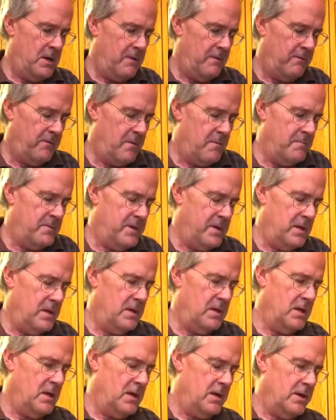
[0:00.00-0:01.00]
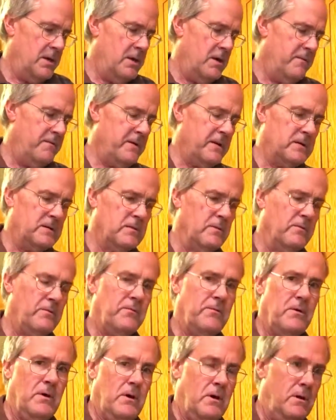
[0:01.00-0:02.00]
from the effects
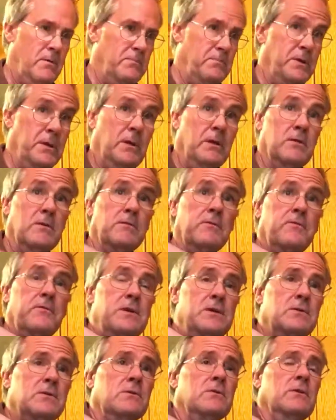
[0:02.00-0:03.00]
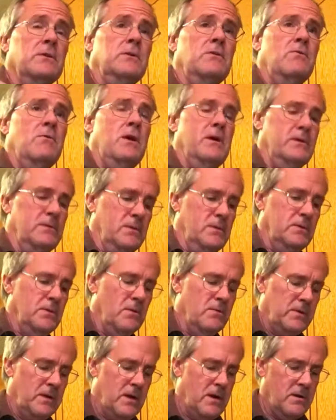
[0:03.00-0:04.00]
of being in the freezer, it acquires its
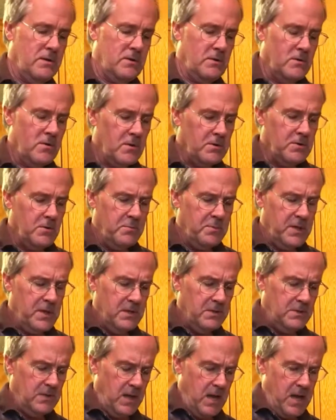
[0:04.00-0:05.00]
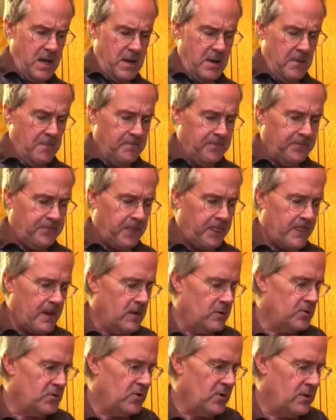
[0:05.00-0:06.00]
own character, and also because
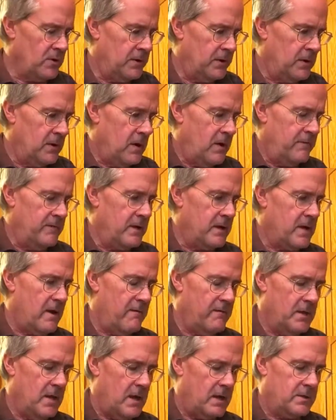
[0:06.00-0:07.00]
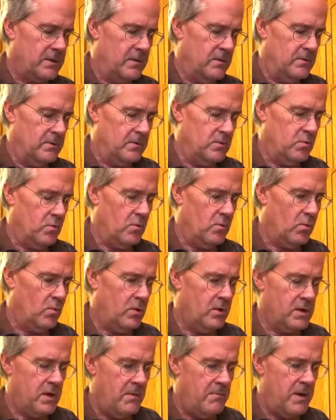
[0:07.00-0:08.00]
certain of the kavalactones
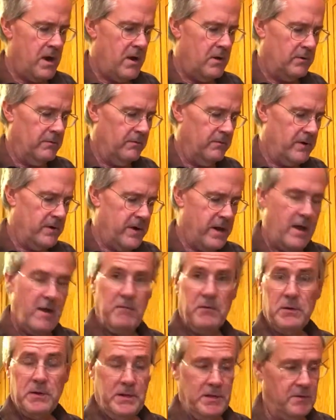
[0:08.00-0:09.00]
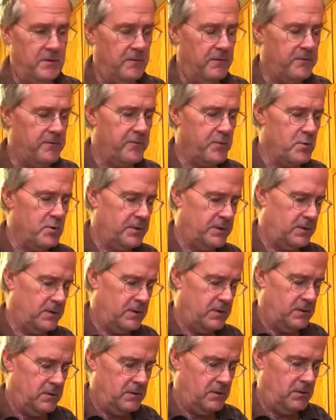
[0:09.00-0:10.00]
will come out very heavily in the
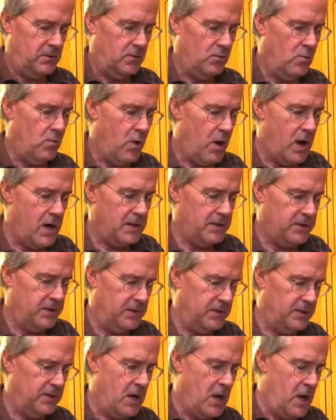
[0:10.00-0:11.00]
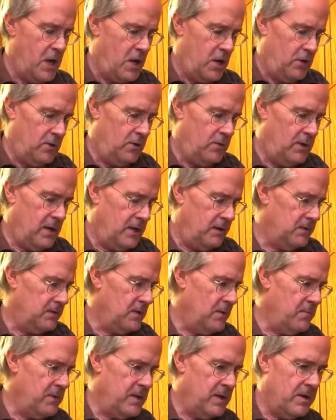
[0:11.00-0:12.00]
first 2 washes. You get
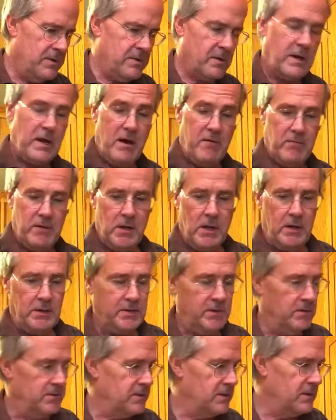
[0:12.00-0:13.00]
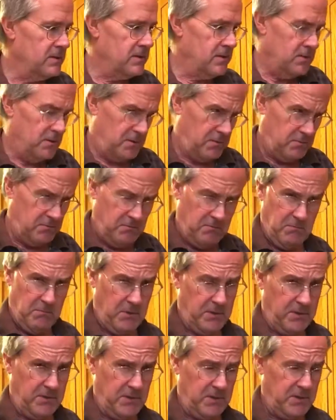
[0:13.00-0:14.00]
some of the other kavalactones, because there's
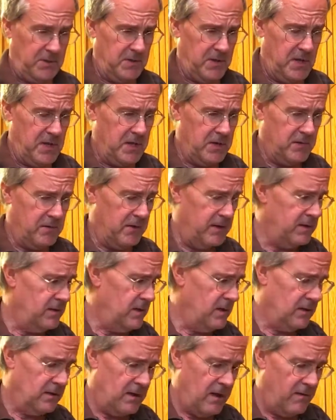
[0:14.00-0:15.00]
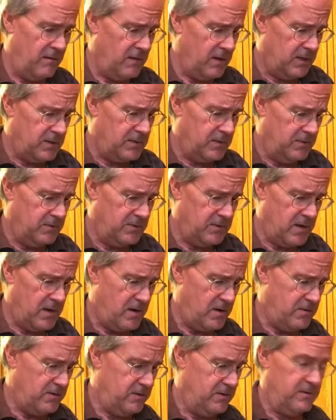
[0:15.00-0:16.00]
what, 16 or 18 kavalactones
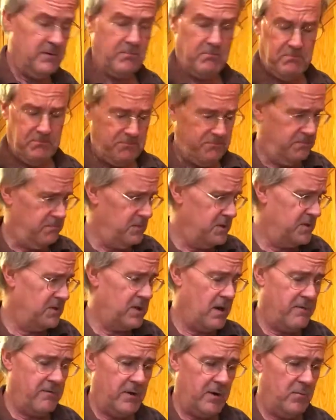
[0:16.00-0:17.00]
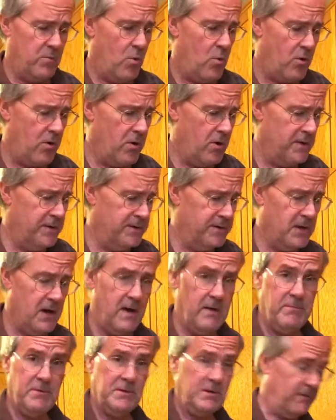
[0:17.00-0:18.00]
now, and they're discovering more all the
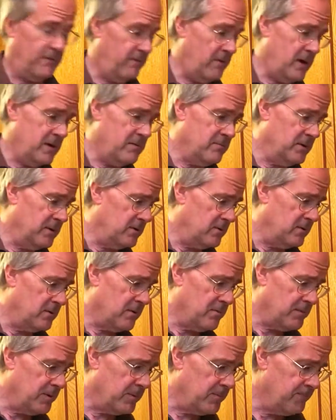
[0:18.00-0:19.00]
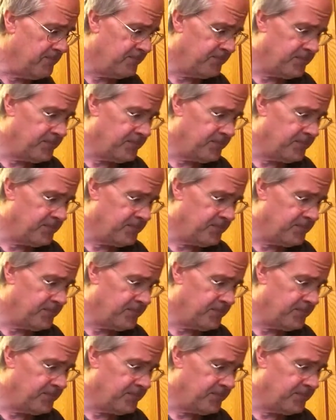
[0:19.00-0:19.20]
time. It's like vitamins or something.